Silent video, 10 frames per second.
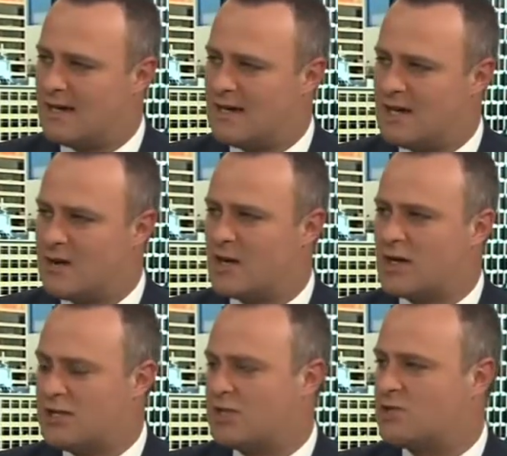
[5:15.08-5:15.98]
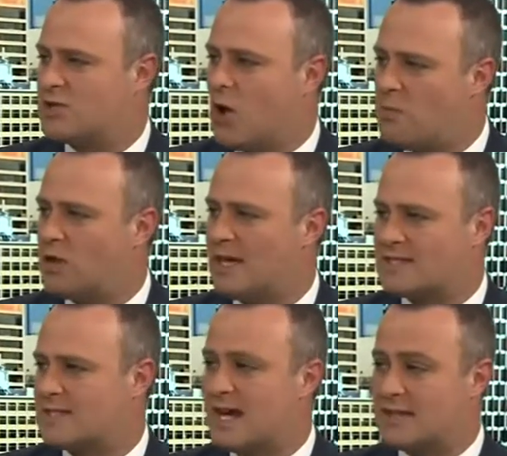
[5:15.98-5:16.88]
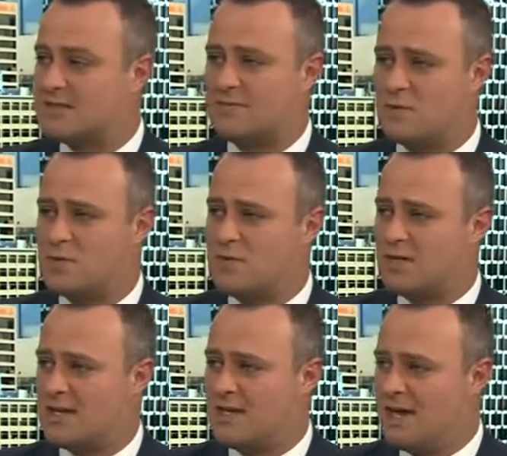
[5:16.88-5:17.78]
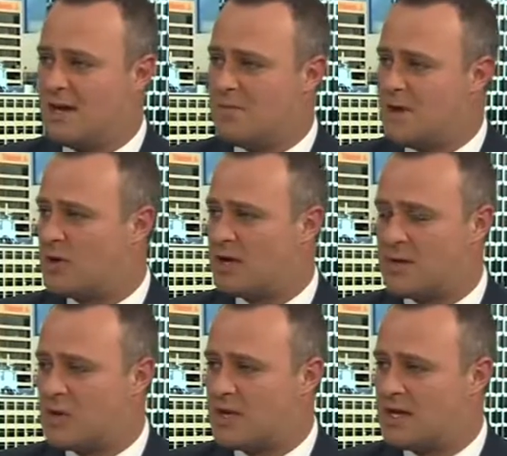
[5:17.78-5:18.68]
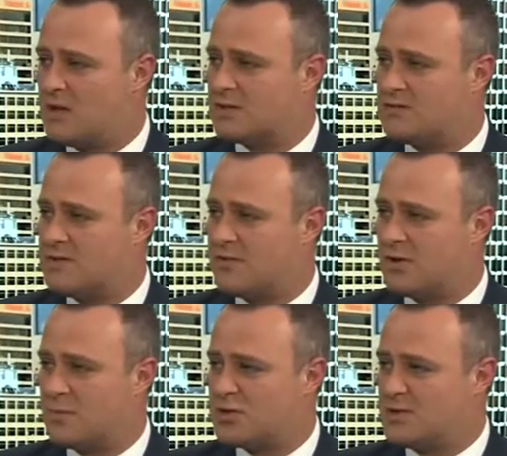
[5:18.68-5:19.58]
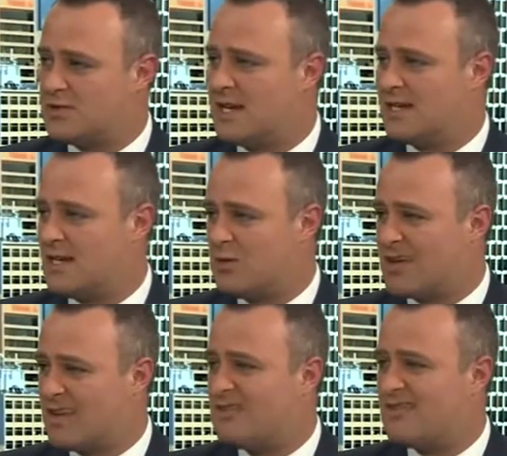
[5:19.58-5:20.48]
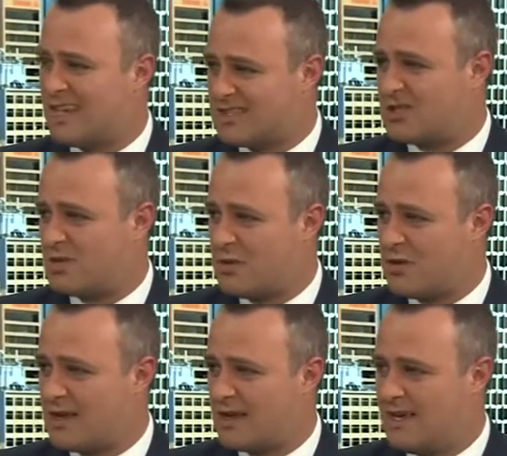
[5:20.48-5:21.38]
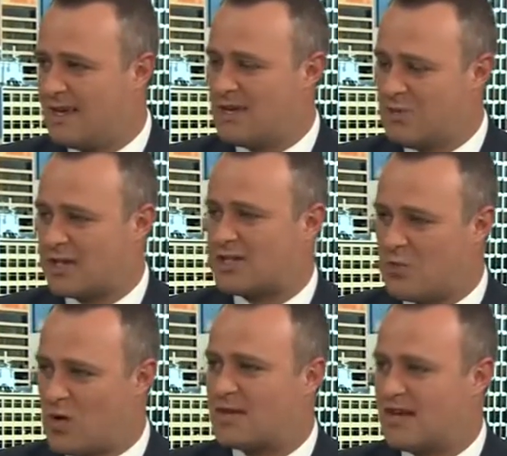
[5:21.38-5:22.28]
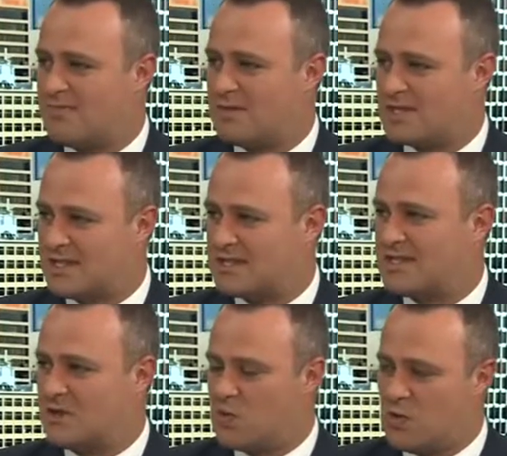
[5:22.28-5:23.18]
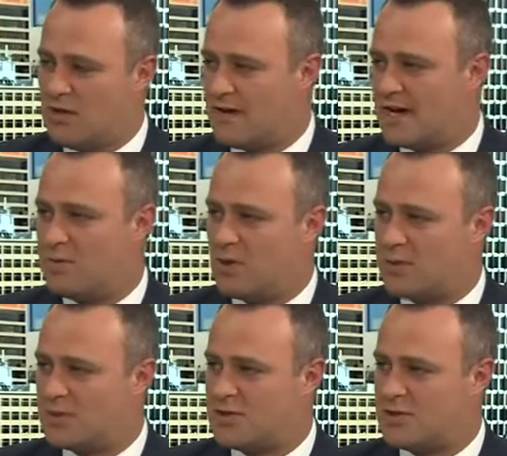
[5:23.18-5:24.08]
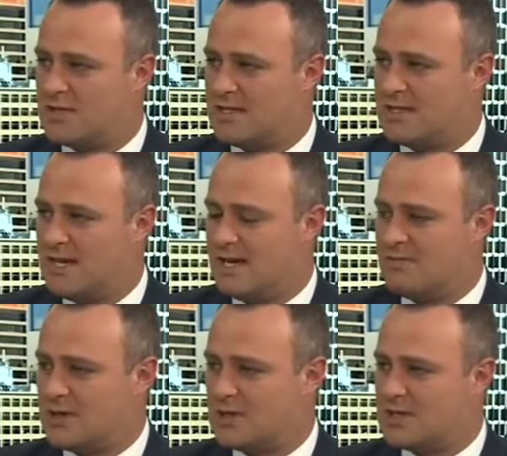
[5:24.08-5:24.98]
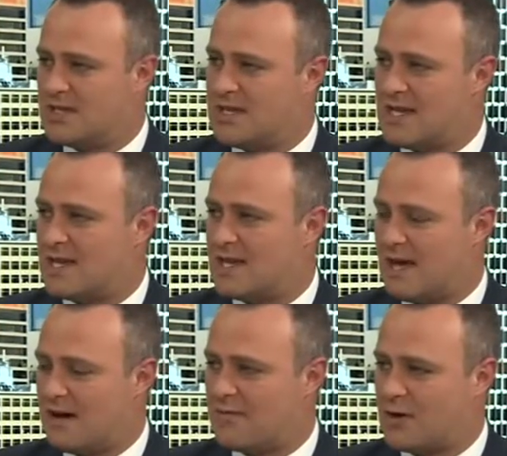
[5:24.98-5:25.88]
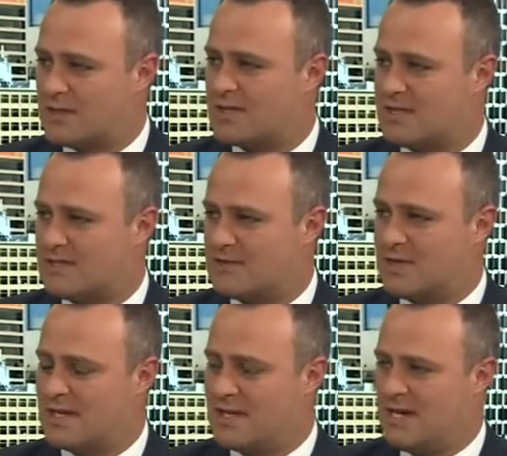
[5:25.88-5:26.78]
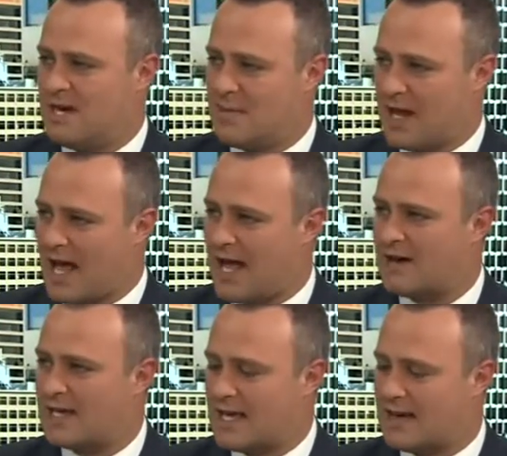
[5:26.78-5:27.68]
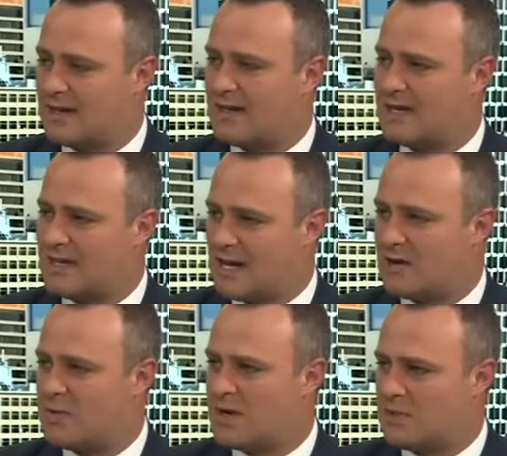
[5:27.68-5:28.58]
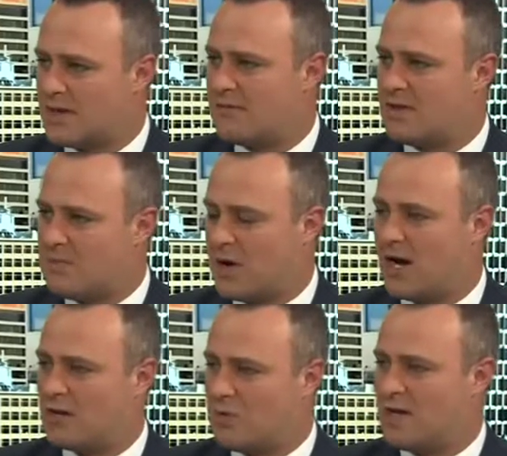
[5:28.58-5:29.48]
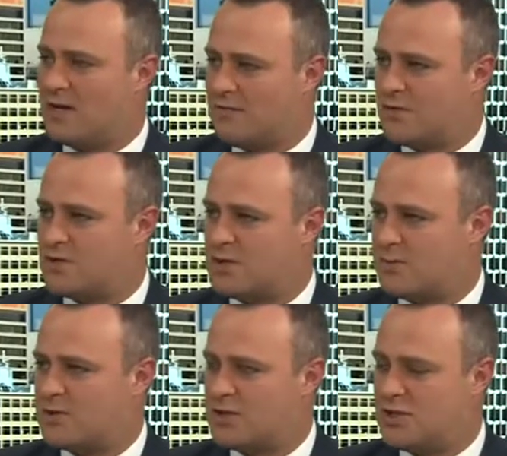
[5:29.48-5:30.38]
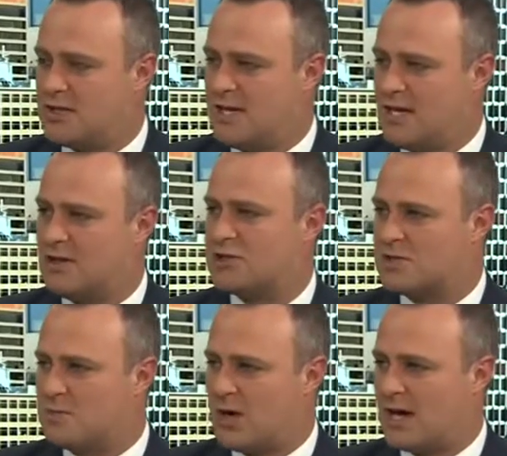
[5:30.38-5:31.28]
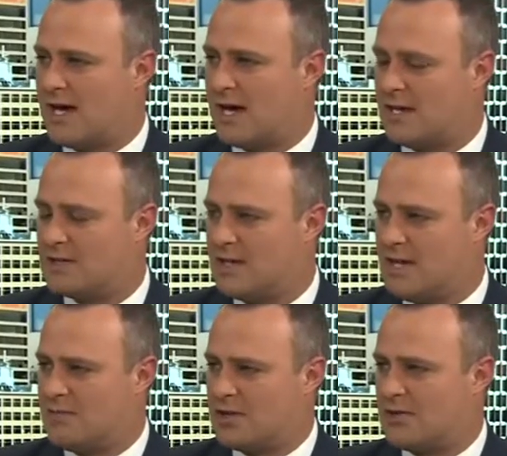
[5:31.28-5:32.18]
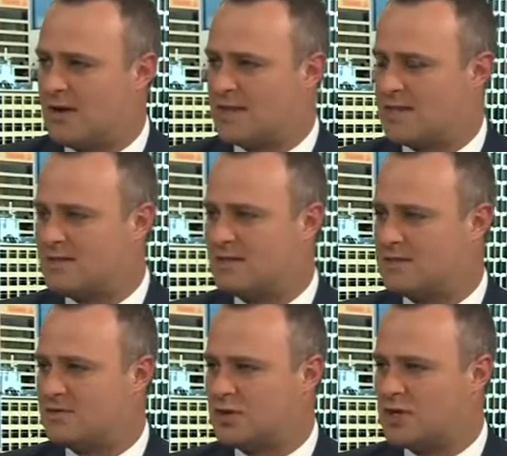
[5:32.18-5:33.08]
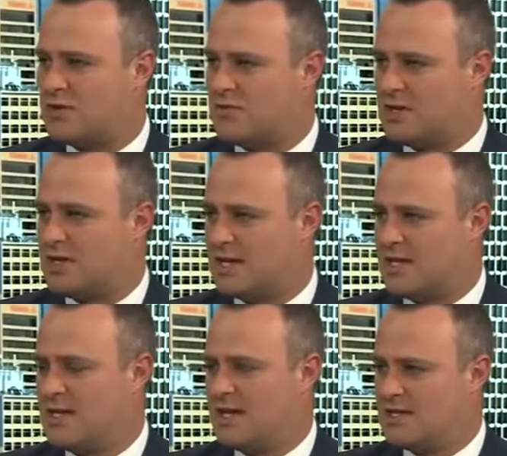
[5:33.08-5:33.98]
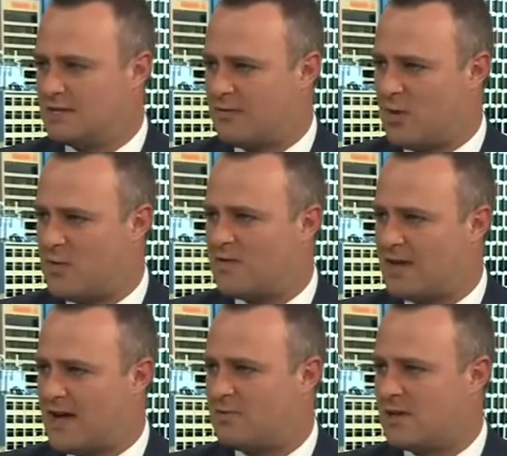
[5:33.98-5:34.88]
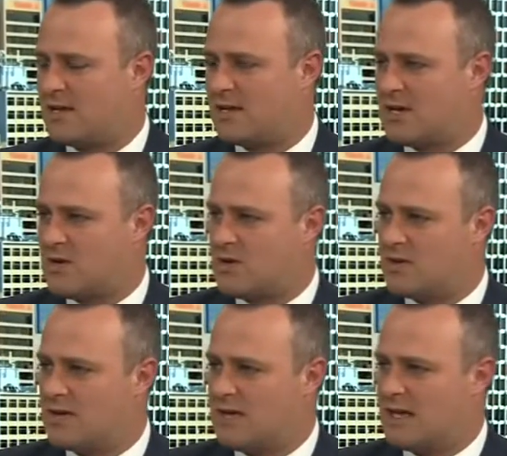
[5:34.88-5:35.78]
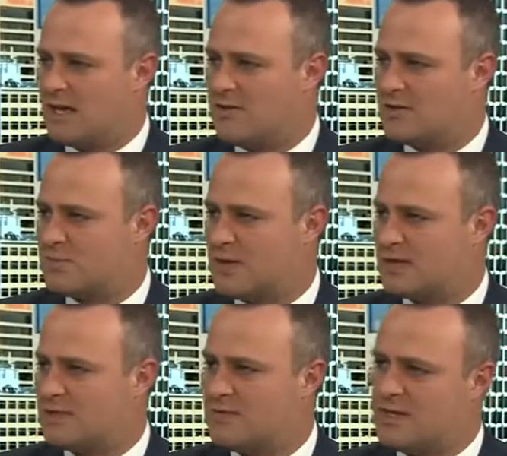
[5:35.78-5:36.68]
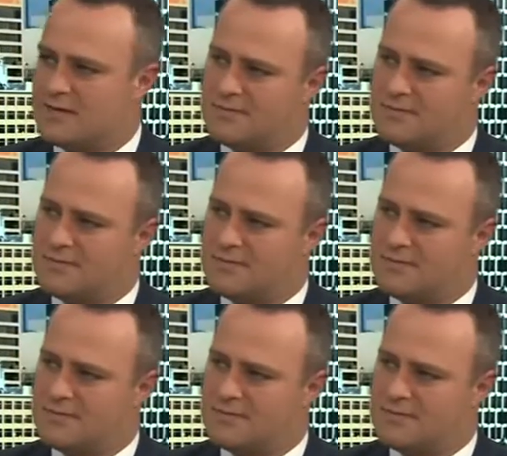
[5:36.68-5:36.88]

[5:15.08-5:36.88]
You know, in an issue as complex as housing affordability, people are going to be looking at lots of different options. You know what, Kieran? That's a good thing. You actually want government to consider all available opportunities, because in the end, our focus has to be about how to get young people to have their pathway and their first opportunity, not just to buy a house, but to create that sense of security you need to form a family and go on and live as a productive life.